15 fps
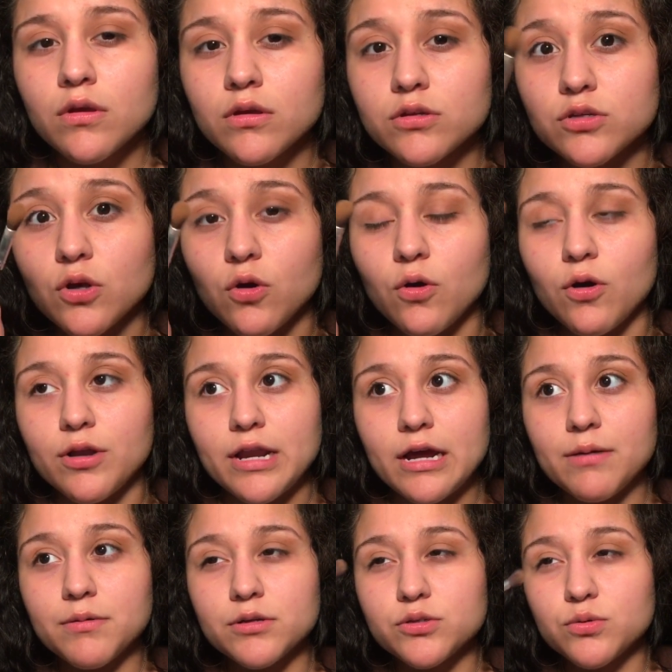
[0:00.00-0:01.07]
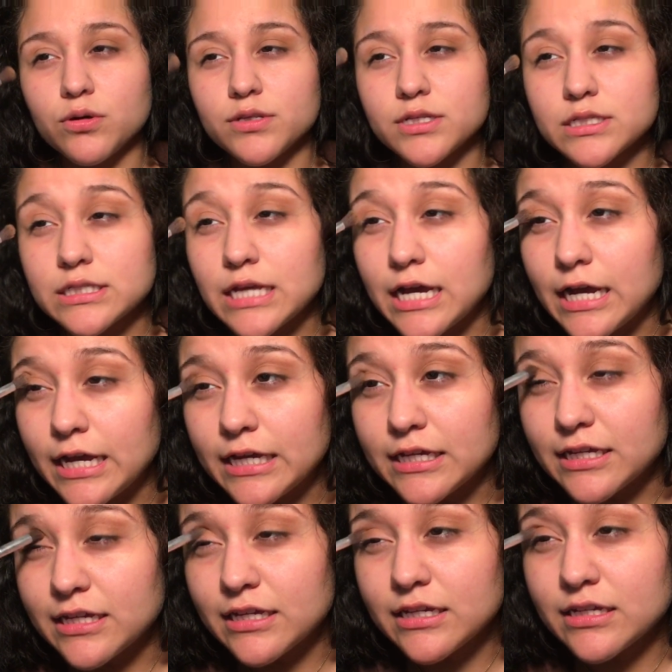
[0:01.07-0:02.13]
So now I'm gonna do on this side
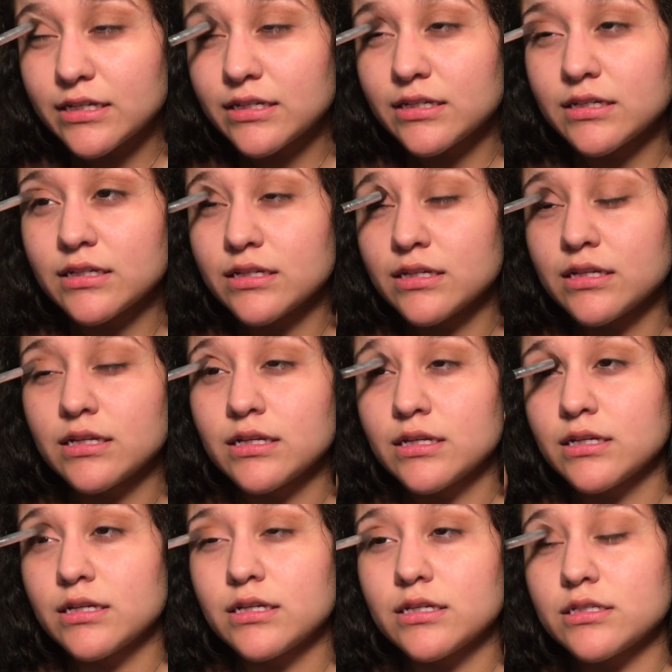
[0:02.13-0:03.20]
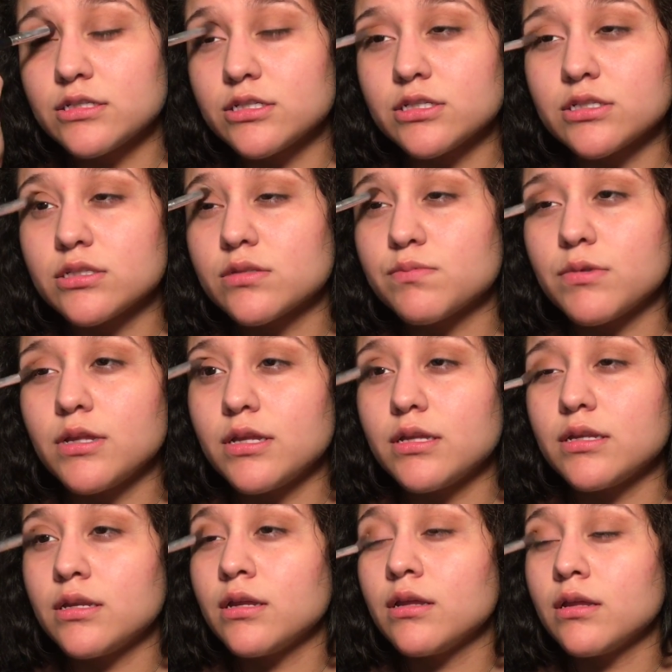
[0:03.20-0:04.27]
and just blend.